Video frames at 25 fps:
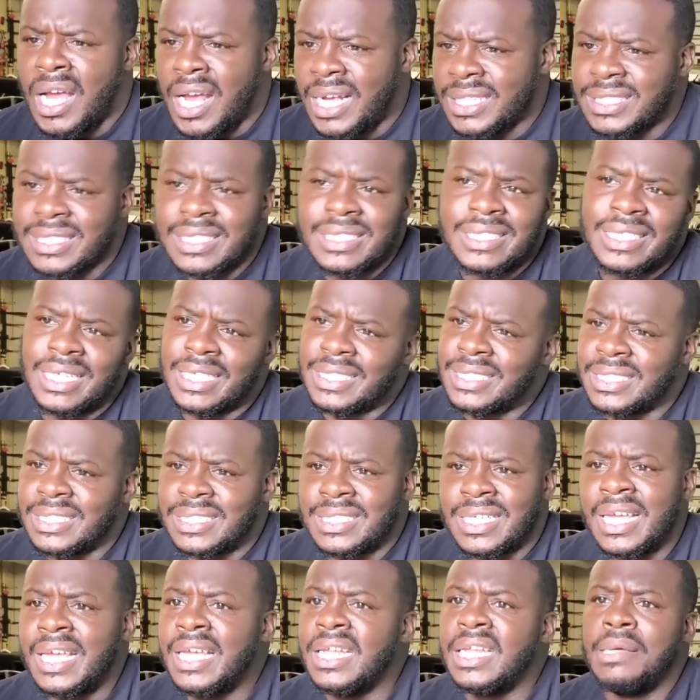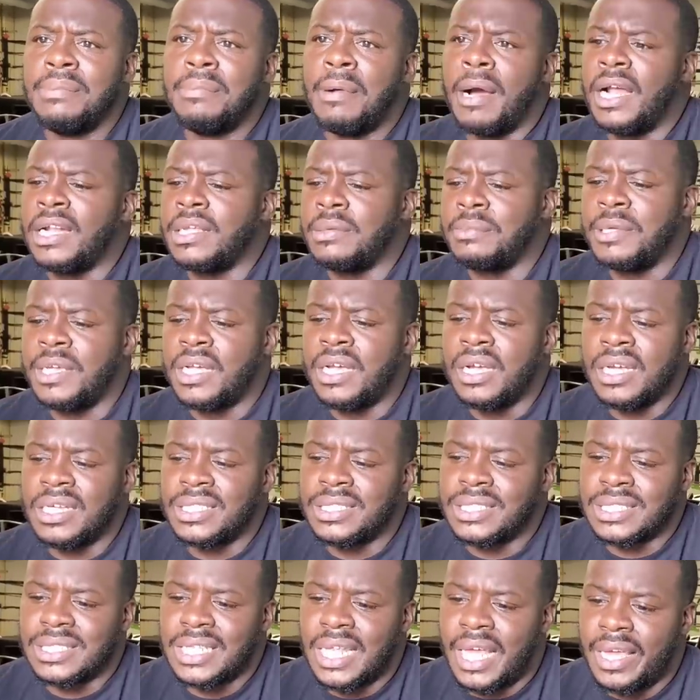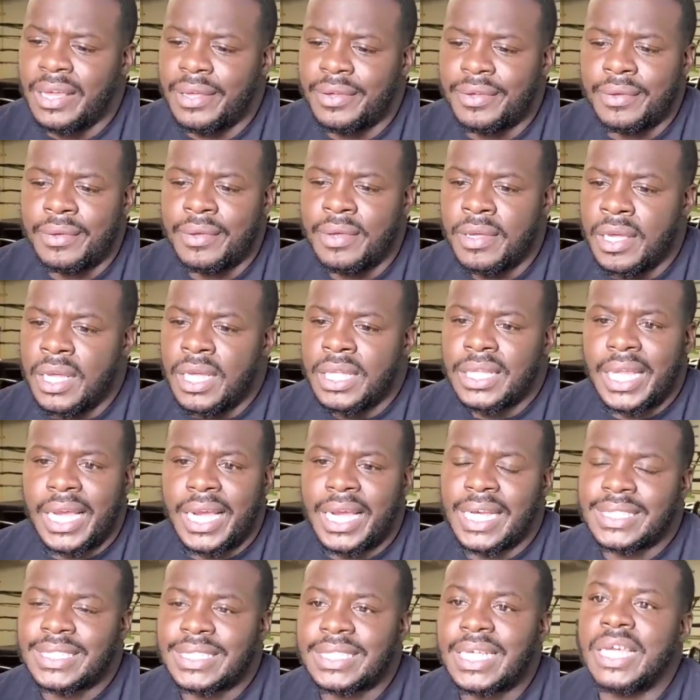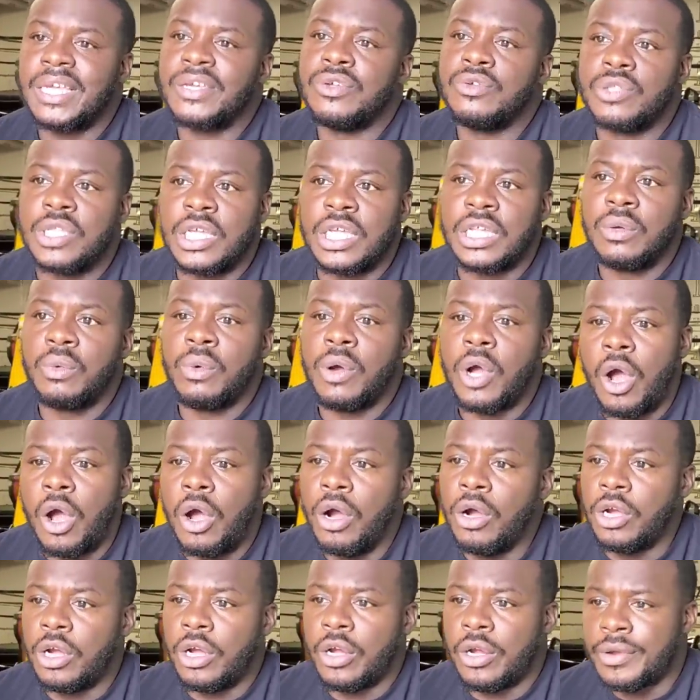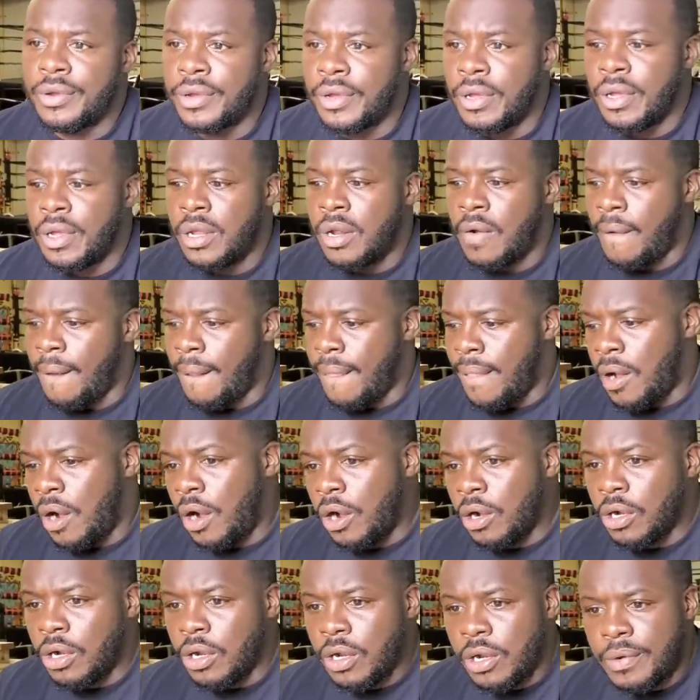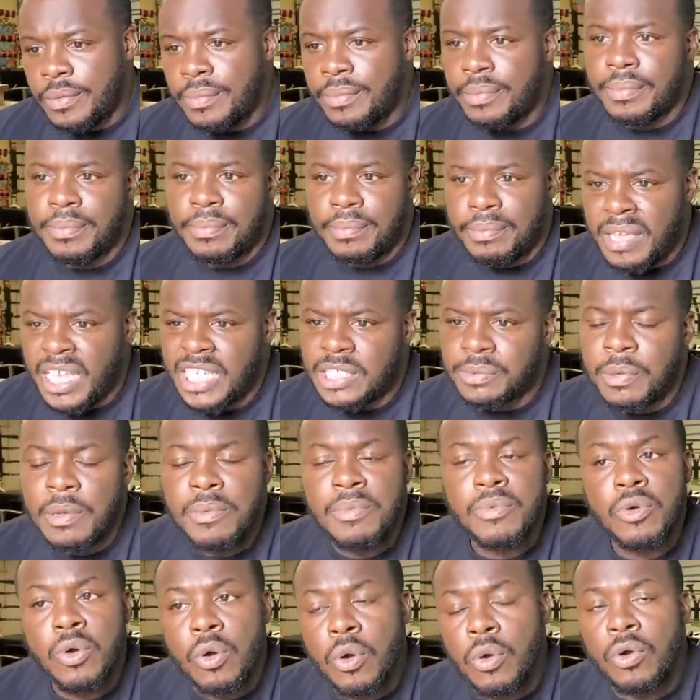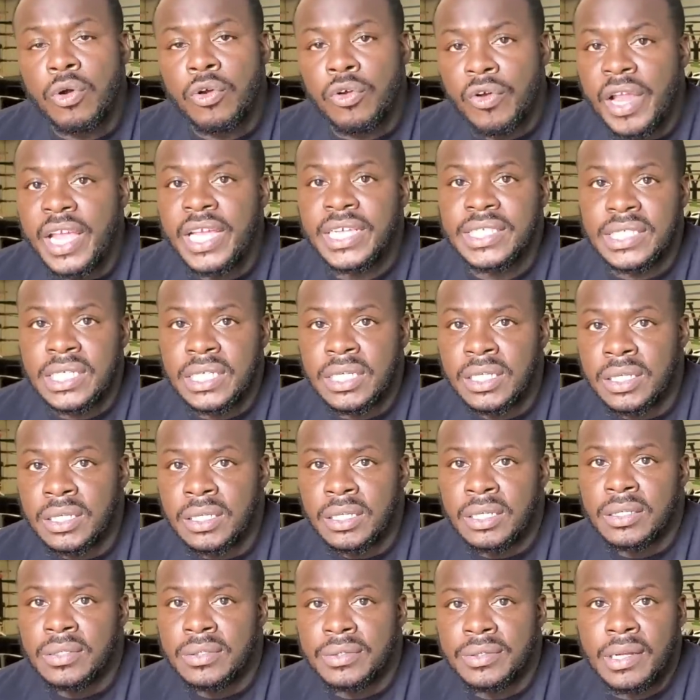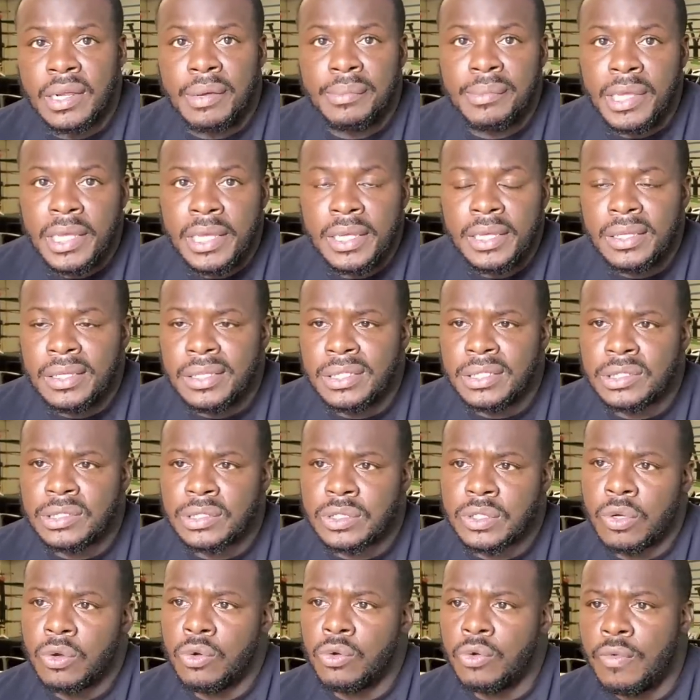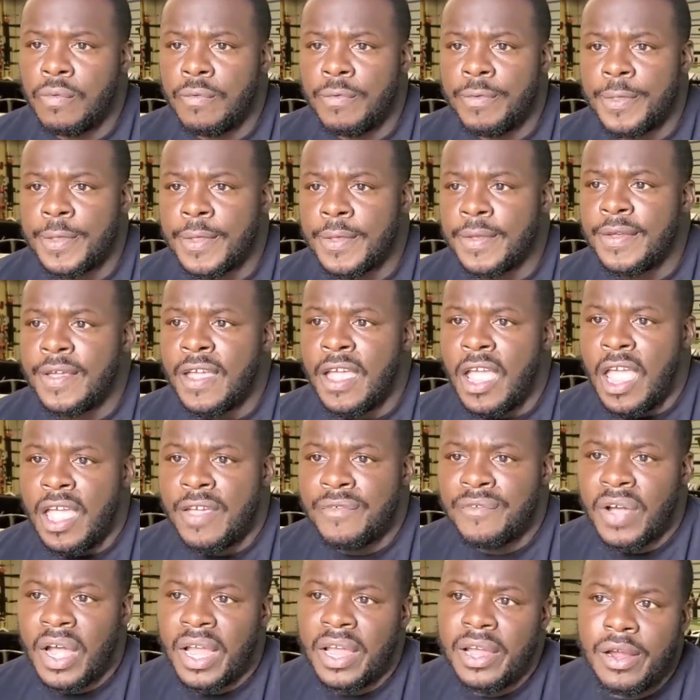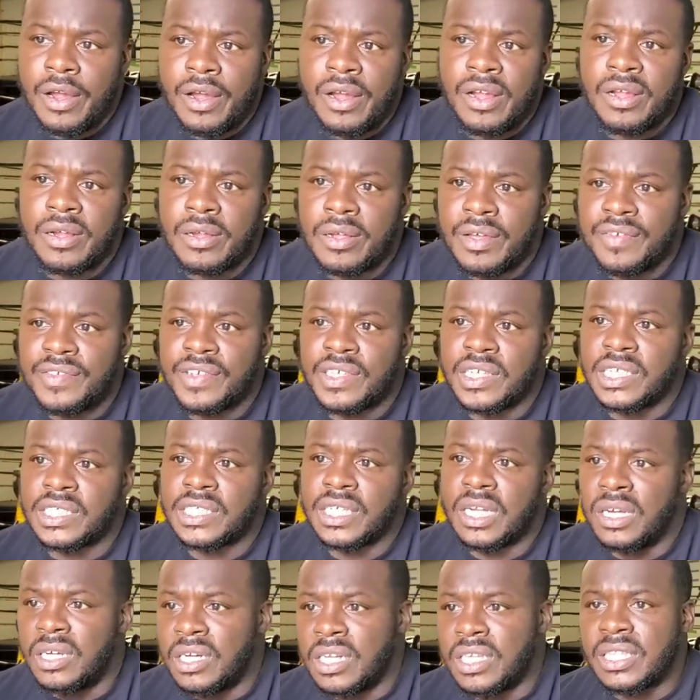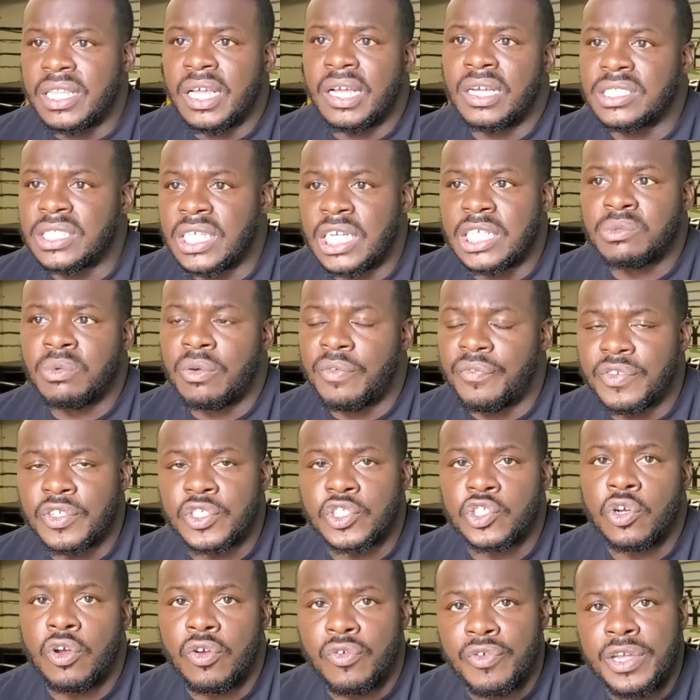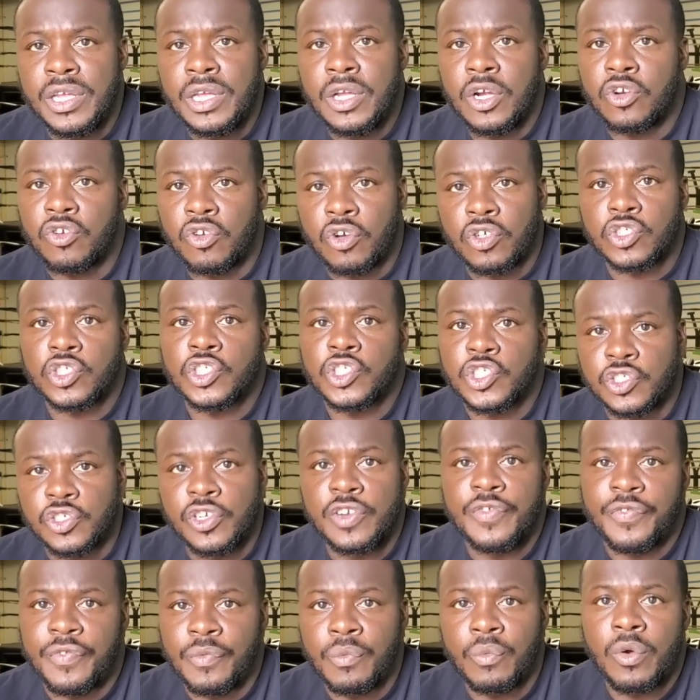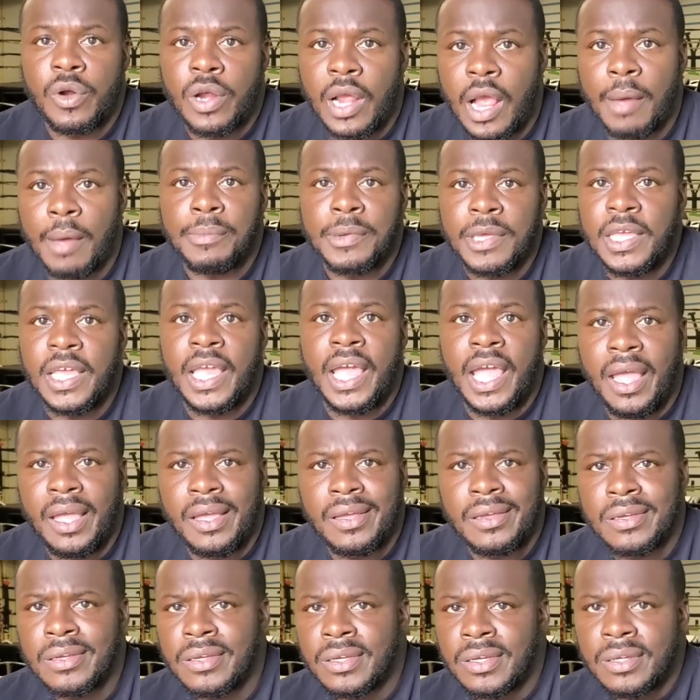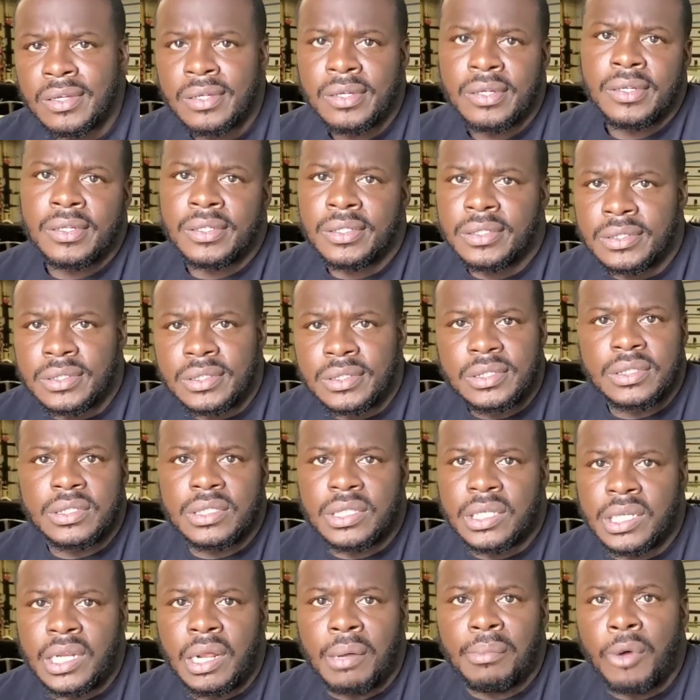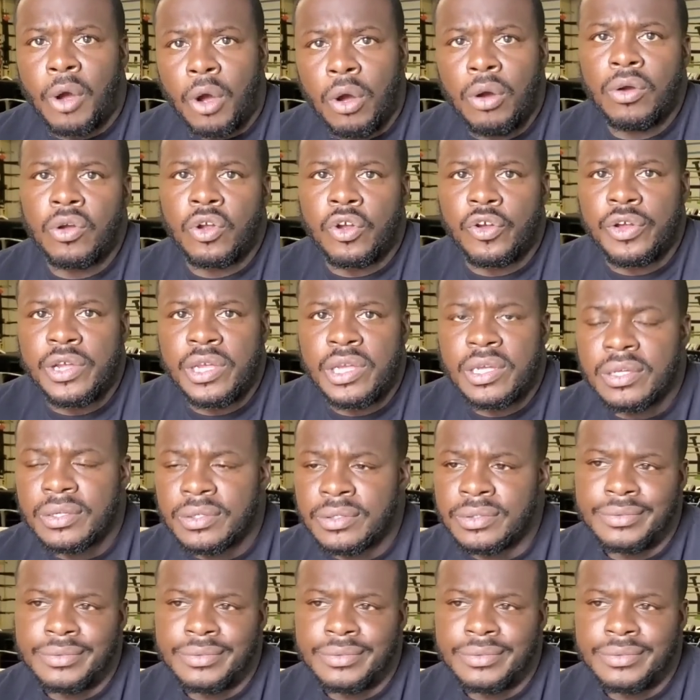I suggest it to anybody because it's like, like I said, you're dealing with hunger. hunger makes people go crazy. You know what I mean? So if I hear it's a hundred thousand worth of jewelry across the street from where I be at, and I'm hungry,